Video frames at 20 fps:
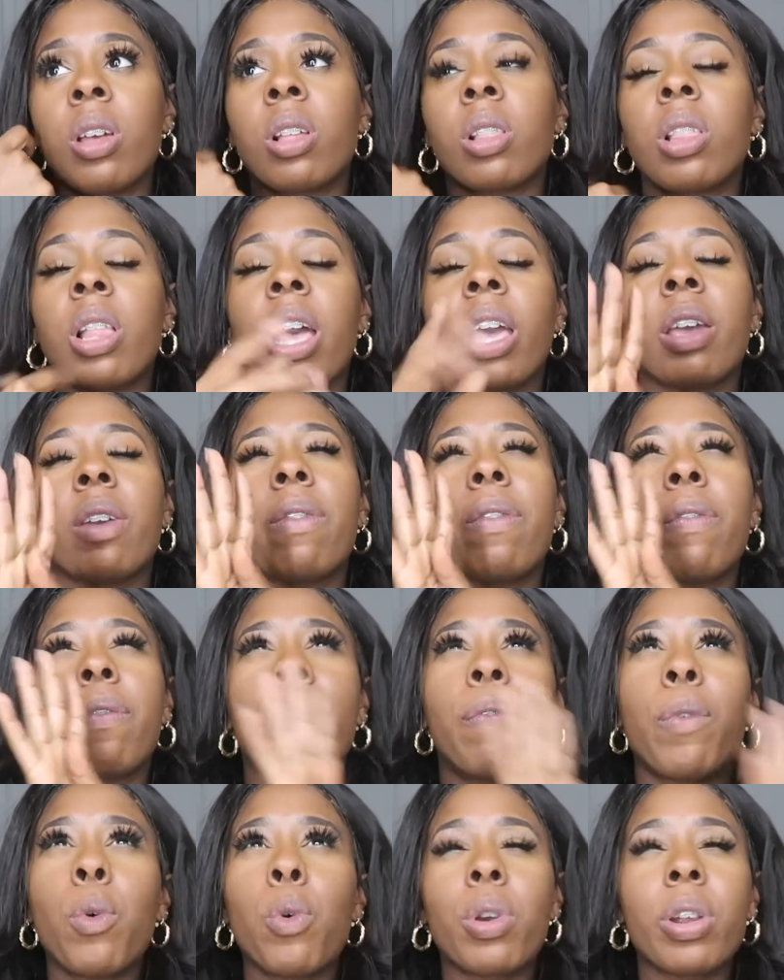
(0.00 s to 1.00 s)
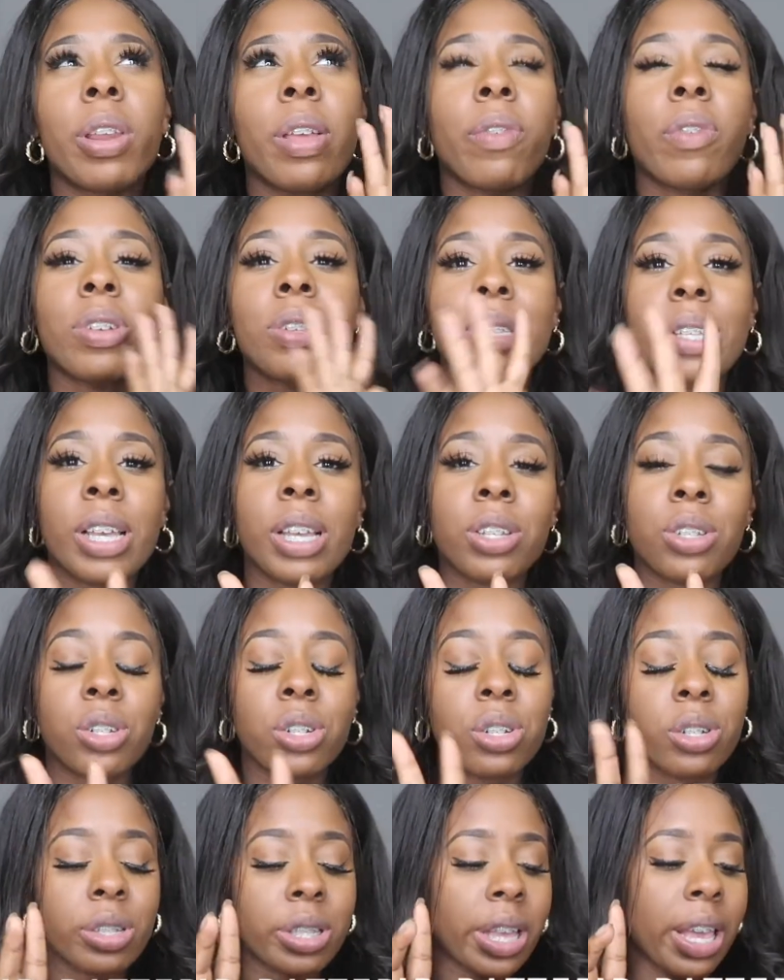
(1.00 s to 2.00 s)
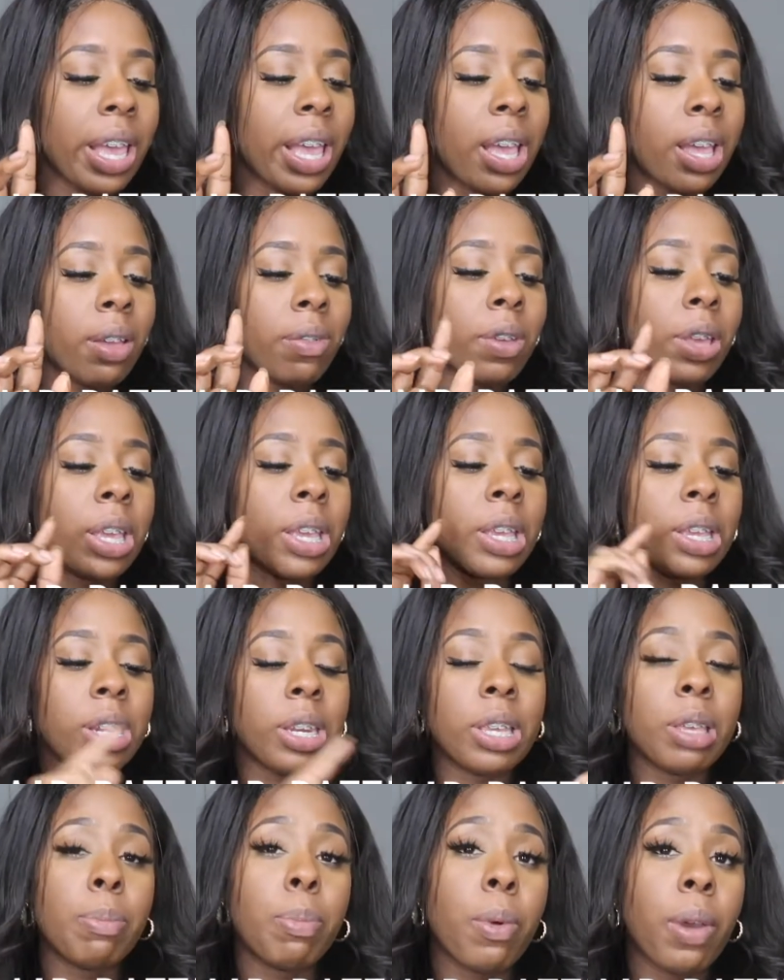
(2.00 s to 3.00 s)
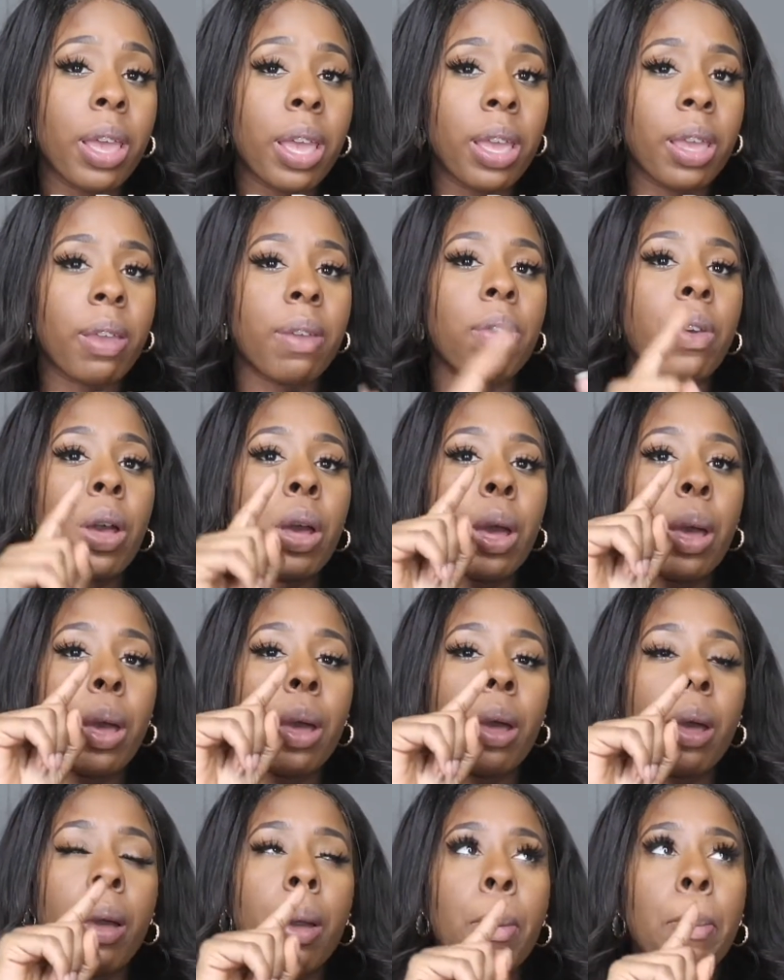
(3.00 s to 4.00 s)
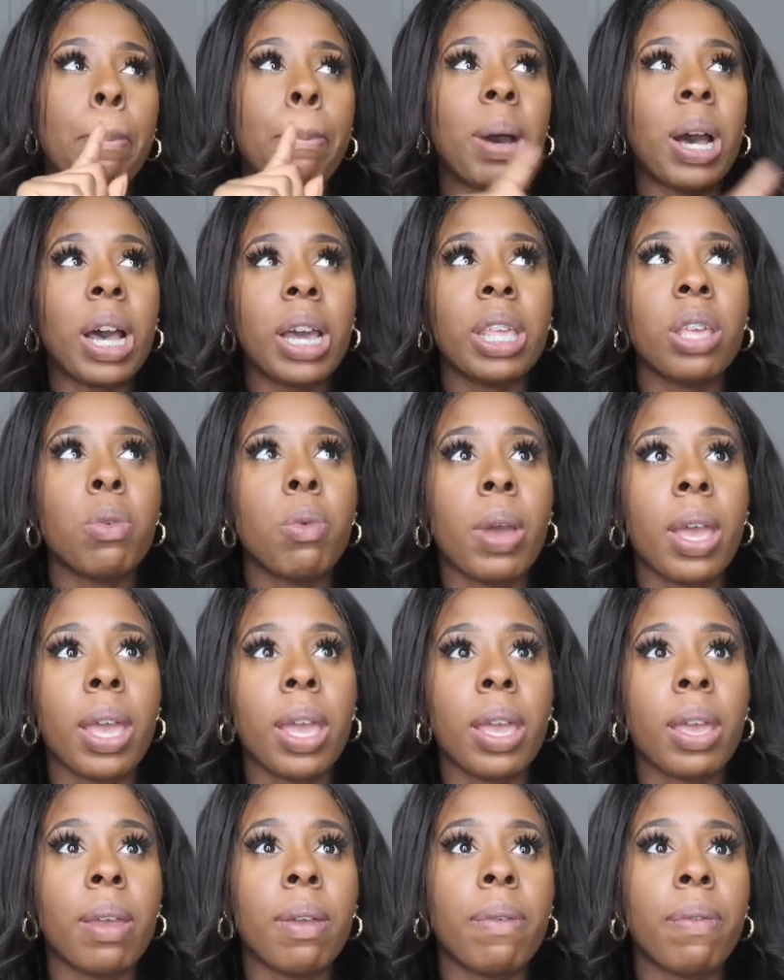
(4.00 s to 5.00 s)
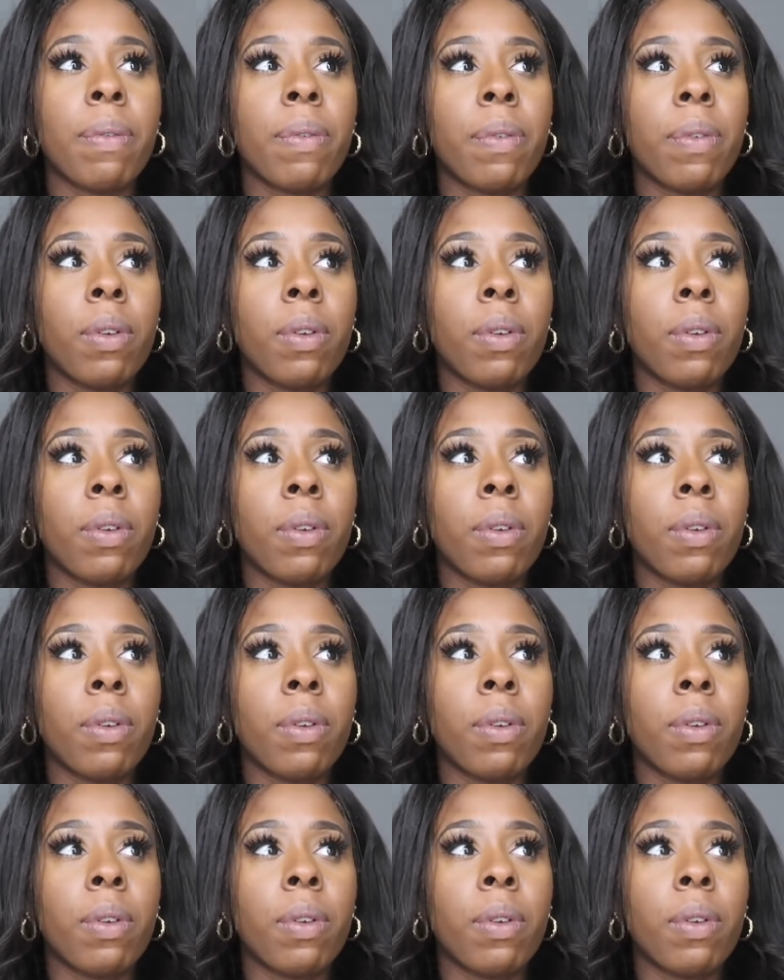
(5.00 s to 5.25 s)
like 4 different textures. They have a deep wave, body wave,